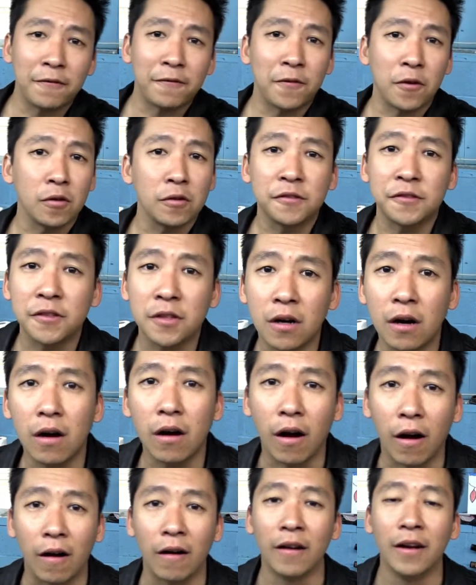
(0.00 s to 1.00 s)
first
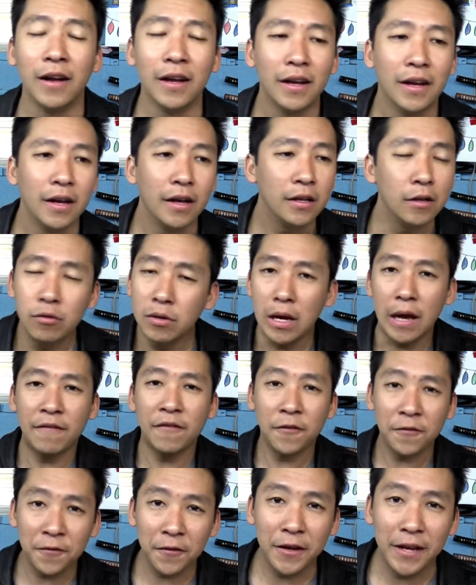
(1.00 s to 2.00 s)
car. You
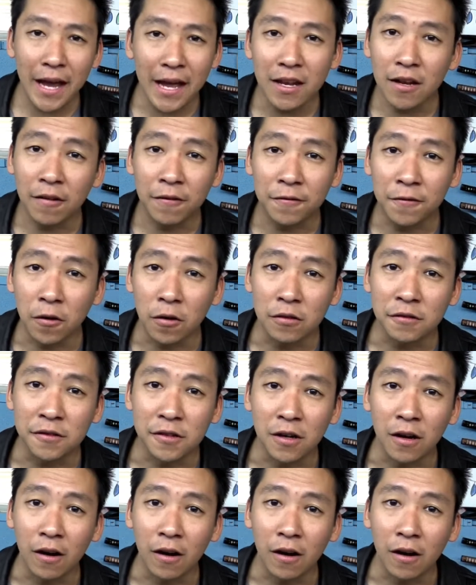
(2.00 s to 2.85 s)
never forget your first